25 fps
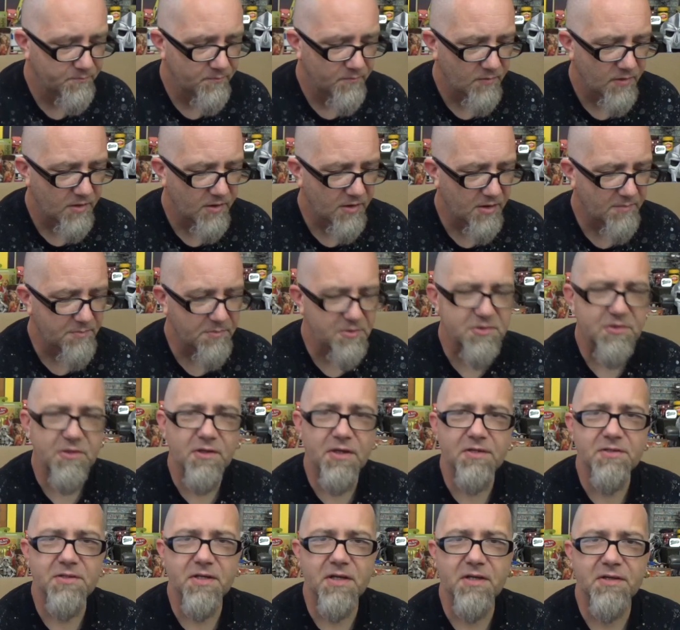It still
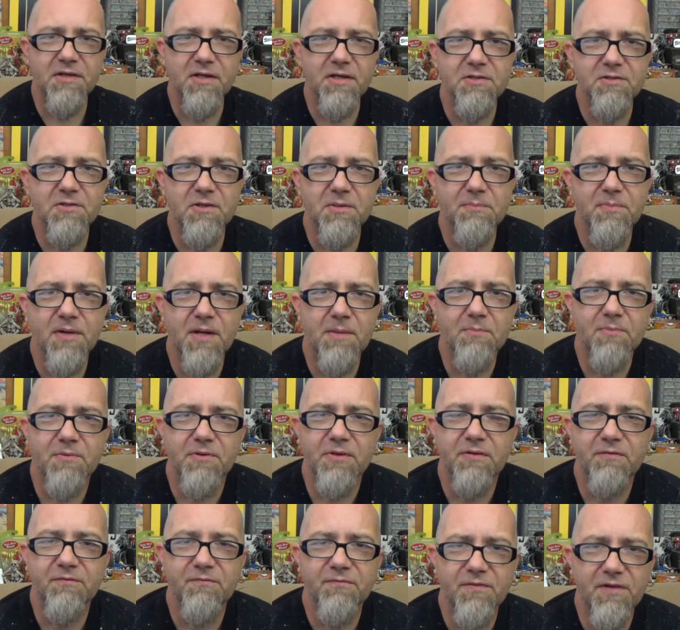has like a nice little
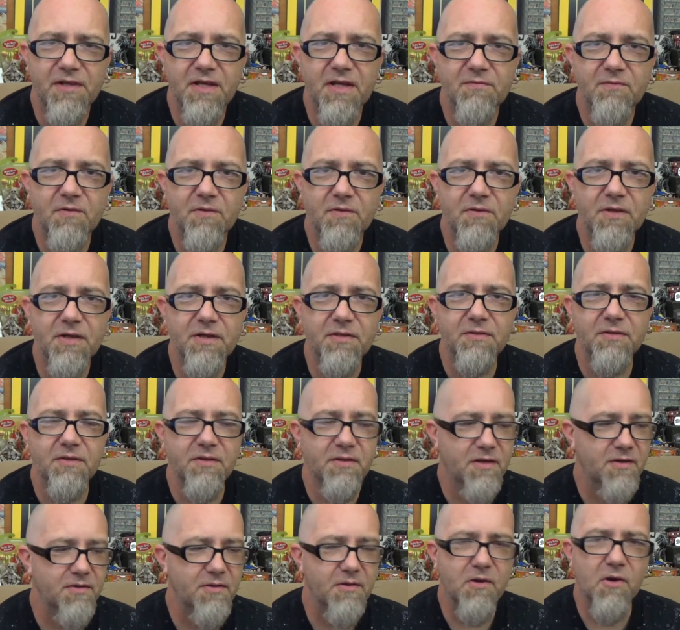peppery flavor, like
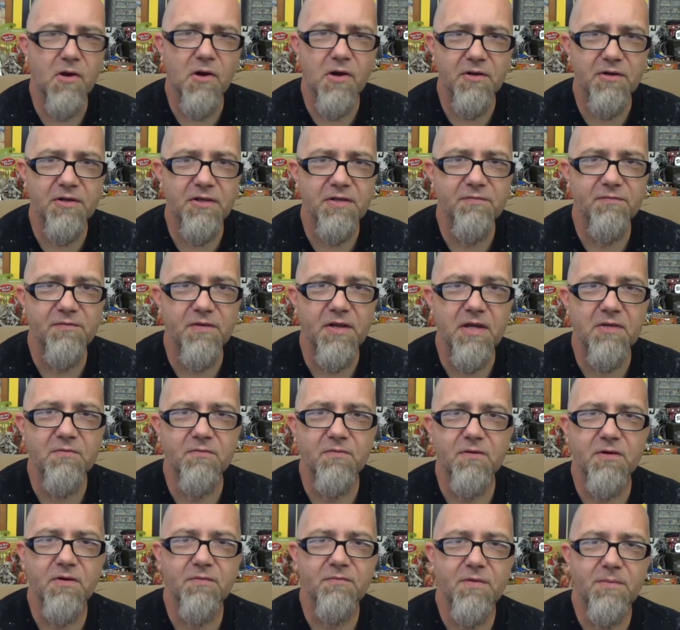the garden-y
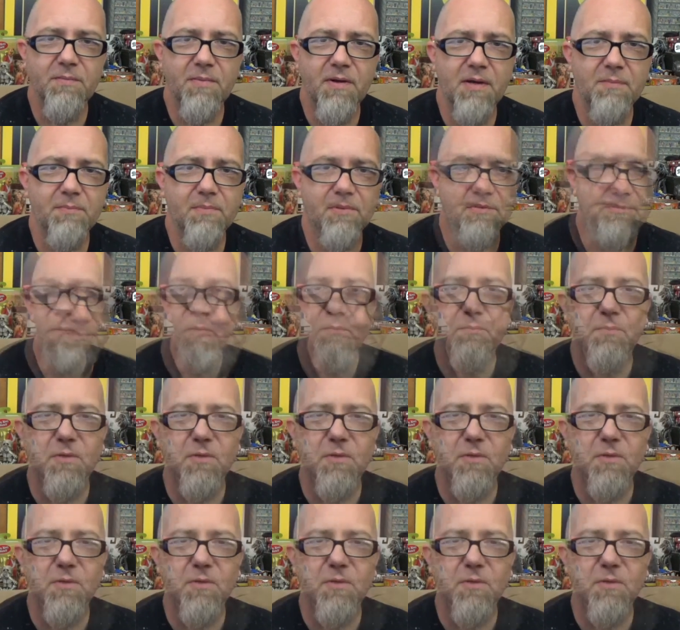flavor of the pepper.